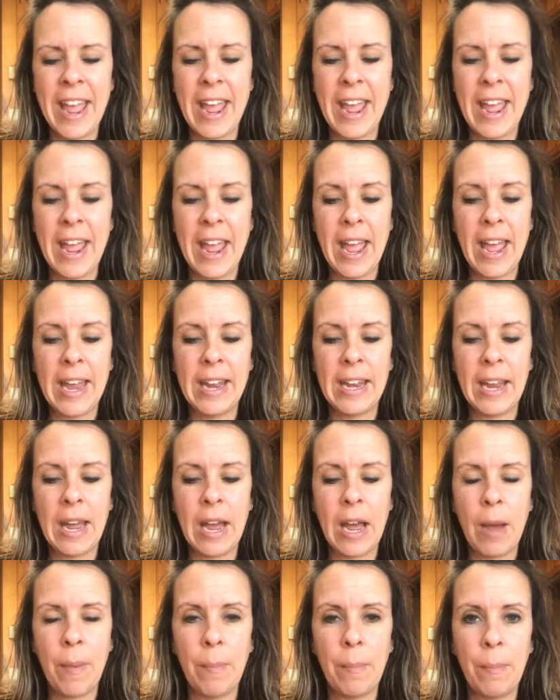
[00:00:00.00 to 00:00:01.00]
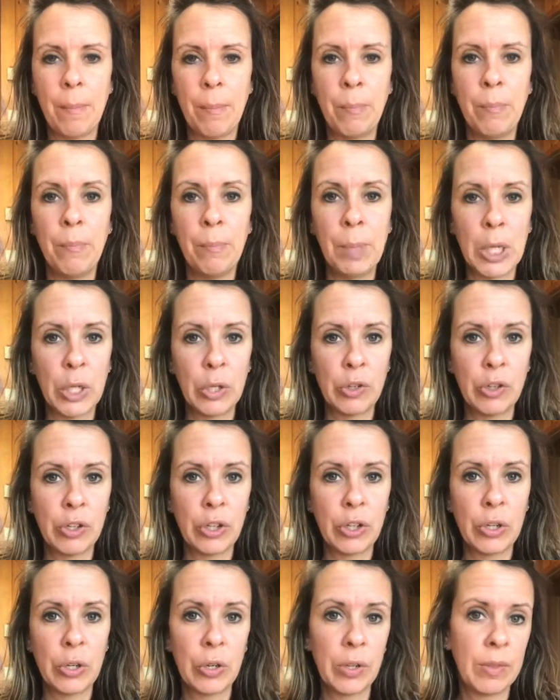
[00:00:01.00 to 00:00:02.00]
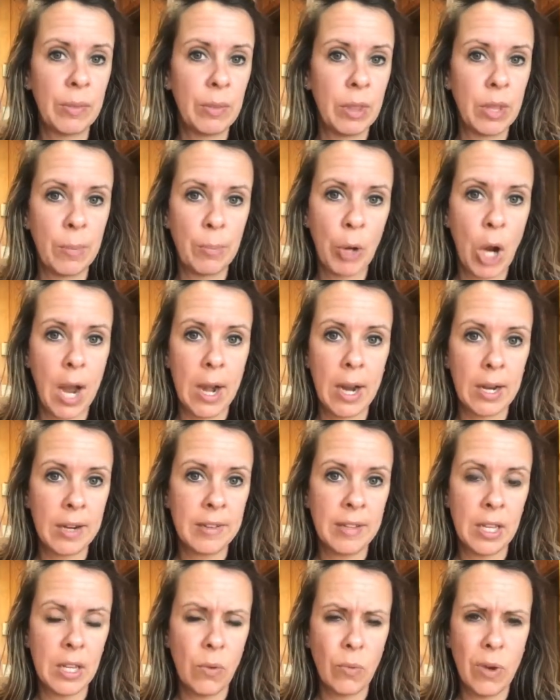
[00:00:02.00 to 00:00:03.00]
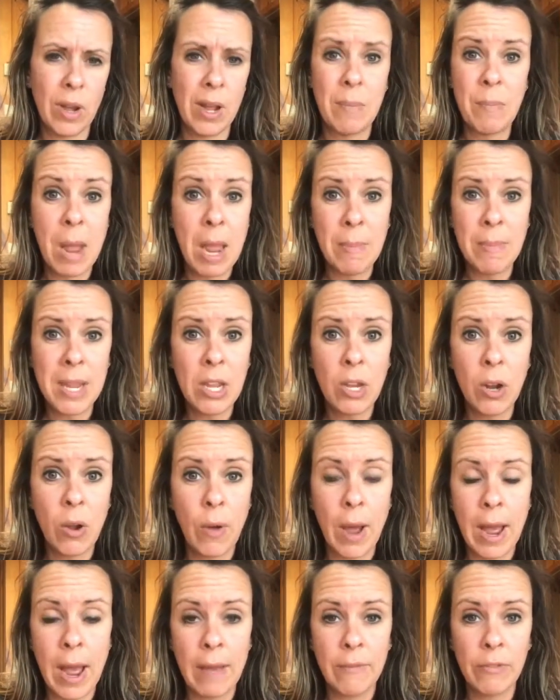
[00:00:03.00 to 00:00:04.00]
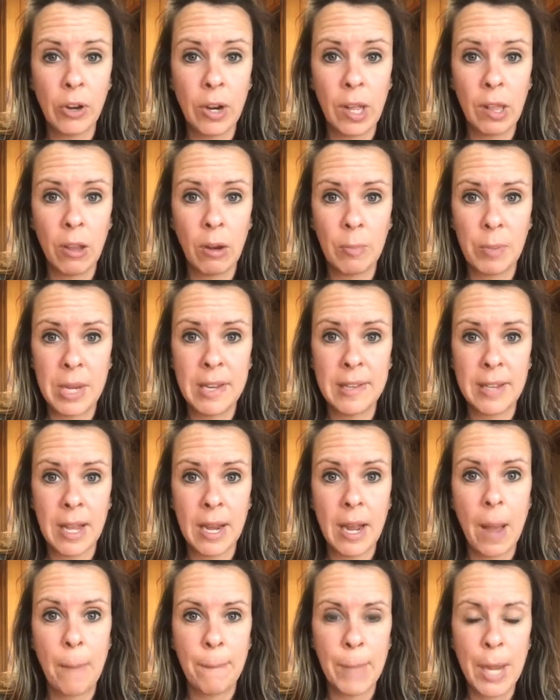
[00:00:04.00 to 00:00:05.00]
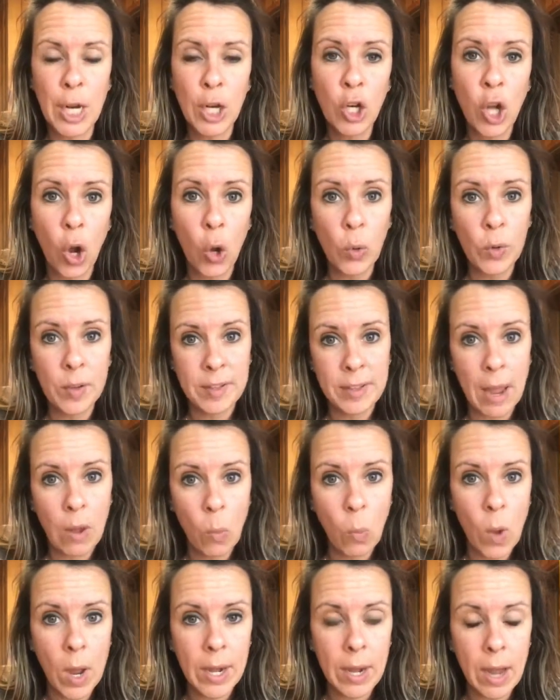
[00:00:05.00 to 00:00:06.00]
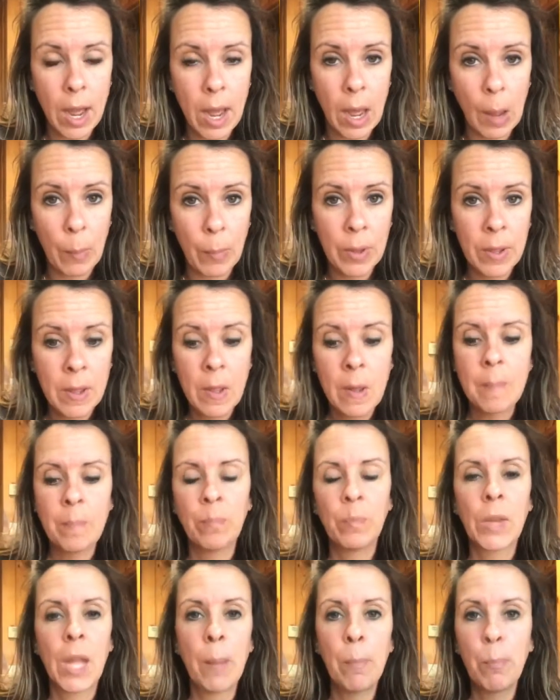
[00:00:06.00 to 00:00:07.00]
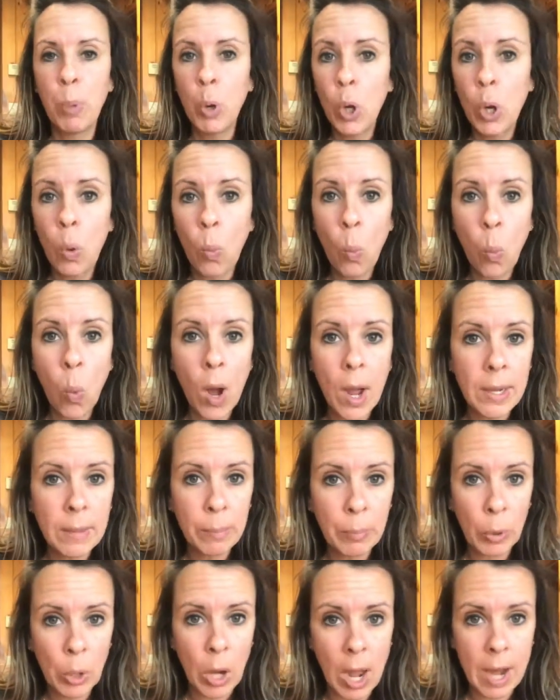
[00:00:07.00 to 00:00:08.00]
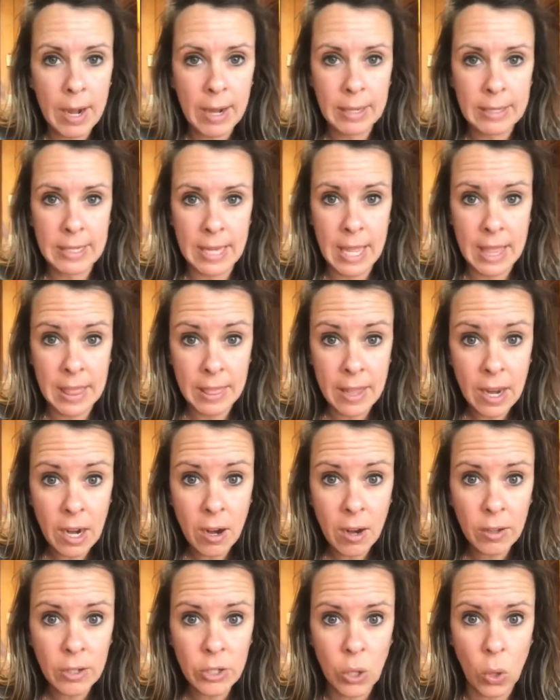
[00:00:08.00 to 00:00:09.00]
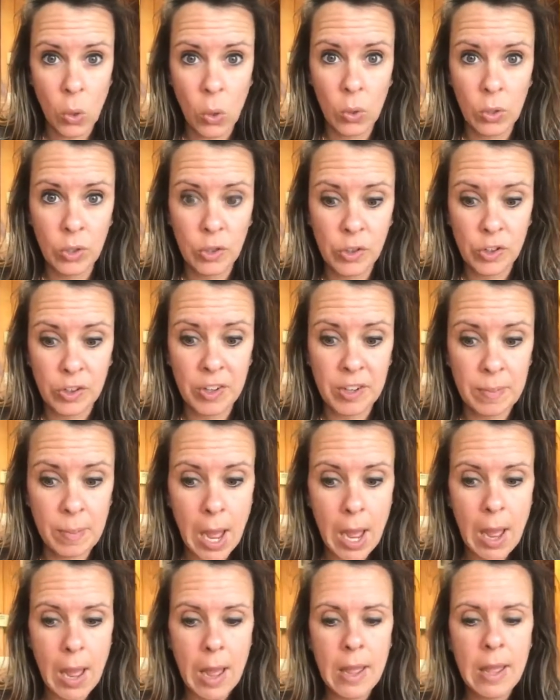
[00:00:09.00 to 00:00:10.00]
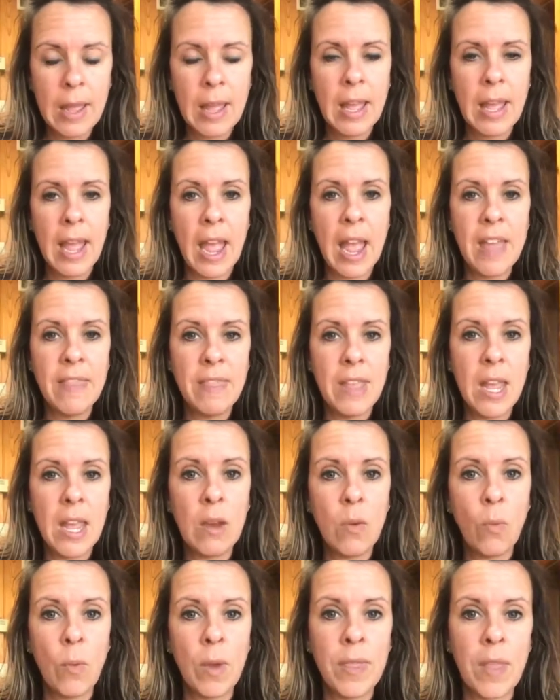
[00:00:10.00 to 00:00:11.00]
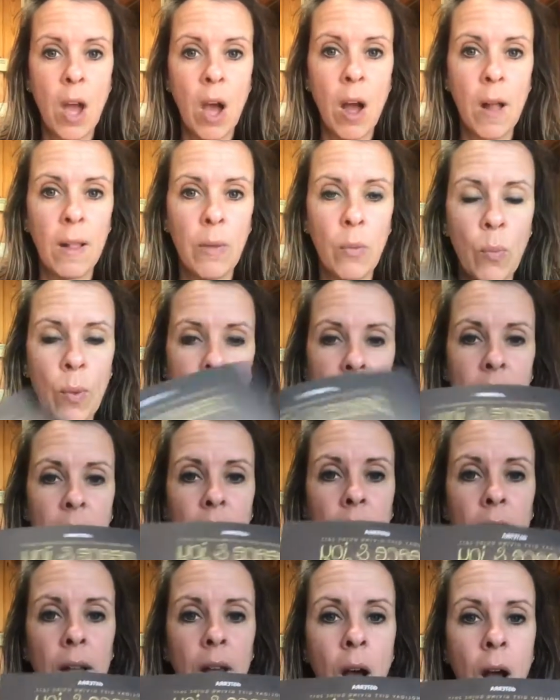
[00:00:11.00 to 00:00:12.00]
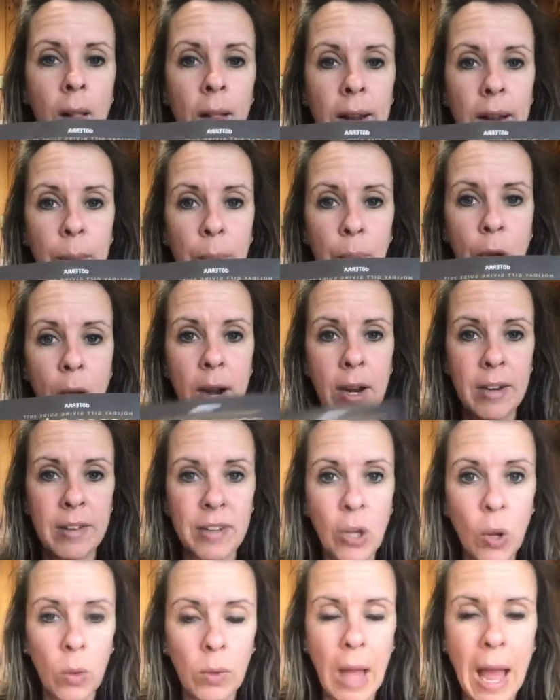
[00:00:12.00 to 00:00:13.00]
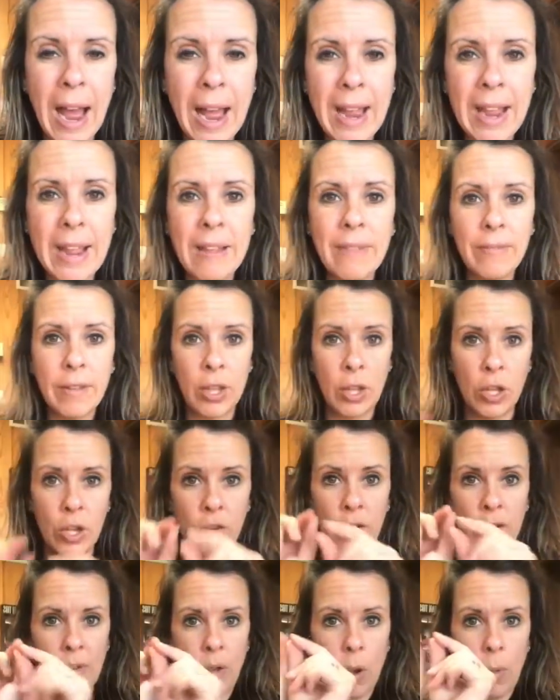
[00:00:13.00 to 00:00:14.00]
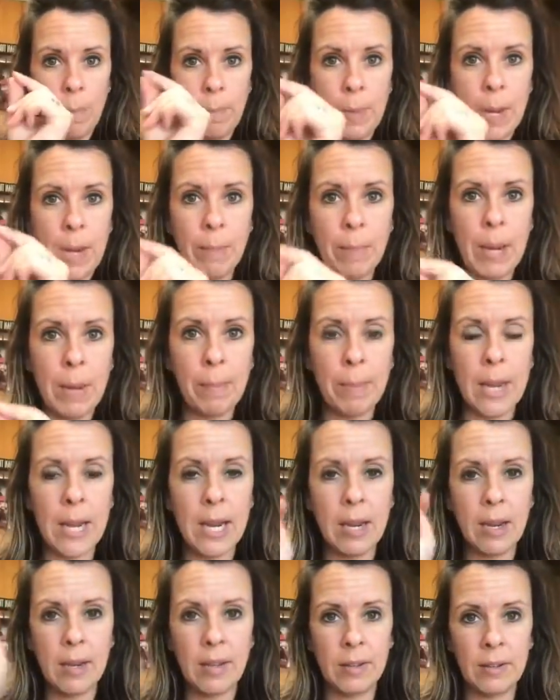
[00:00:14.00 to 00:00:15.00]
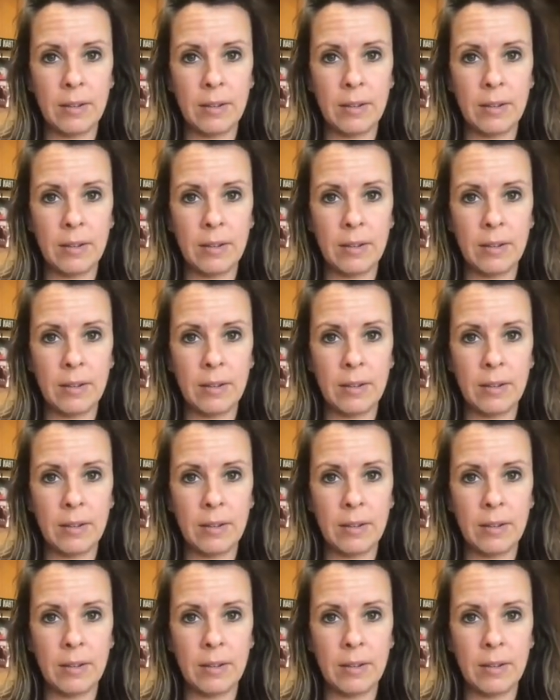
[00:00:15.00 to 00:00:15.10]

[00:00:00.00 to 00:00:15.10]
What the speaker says: And build the products that you want. Maybe you don't have your LRP set up, but go set one up. Put one product in there to hold your spot. And then when the holiday products go live, you just go bing, bing, bing,